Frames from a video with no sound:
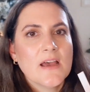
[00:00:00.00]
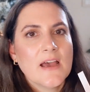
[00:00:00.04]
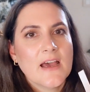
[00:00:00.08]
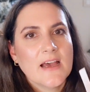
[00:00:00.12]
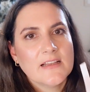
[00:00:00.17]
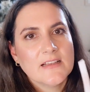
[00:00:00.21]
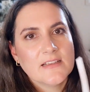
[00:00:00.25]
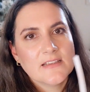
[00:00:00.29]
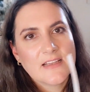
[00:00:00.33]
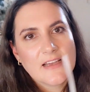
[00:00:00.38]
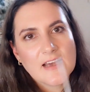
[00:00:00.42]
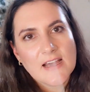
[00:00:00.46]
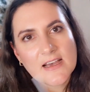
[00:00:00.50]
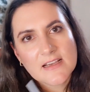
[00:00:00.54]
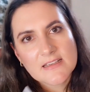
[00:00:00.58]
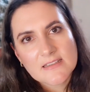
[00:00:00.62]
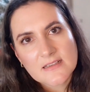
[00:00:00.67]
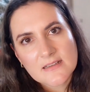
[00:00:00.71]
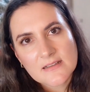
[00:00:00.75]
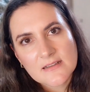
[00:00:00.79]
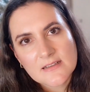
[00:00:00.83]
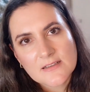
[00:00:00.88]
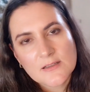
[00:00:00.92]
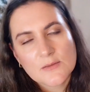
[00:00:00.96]
and it has
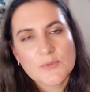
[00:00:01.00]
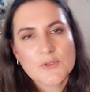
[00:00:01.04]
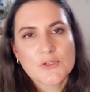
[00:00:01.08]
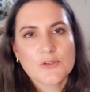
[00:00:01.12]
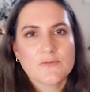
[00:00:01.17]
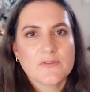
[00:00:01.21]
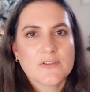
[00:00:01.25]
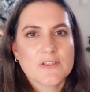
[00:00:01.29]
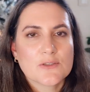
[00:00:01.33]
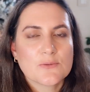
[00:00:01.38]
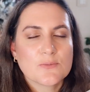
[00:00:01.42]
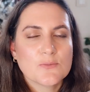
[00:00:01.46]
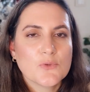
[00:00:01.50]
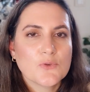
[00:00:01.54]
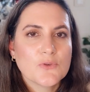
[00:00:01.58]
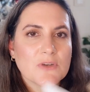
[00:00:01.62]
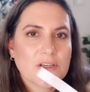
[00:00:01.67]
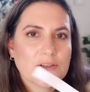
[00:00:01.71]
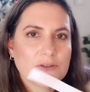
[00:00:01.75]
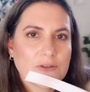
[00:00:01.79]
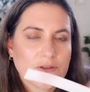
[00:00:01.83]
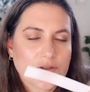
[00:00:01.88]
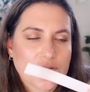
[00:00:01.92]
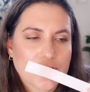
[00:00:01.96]
a little bit of a
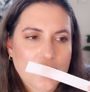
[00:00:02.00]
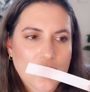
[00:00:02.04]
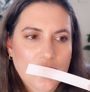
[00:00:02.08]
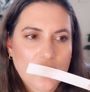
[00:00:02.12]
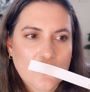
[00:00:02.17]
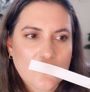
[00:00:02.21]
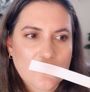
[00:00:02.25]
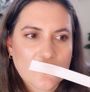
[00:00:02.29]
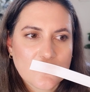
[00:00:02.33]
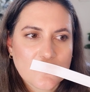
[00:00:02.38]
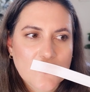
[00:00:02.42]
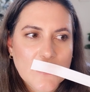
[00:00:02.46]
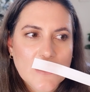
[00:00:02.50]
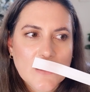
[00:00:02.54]
smoky touch of